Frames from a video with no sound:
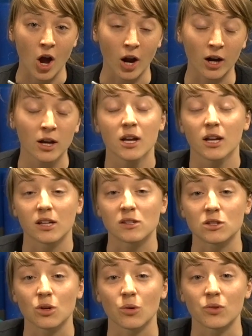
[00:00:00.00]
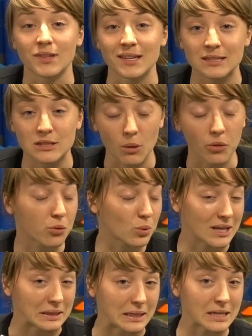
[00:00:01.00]
And so these
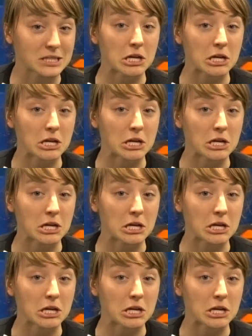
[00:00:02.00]
3 things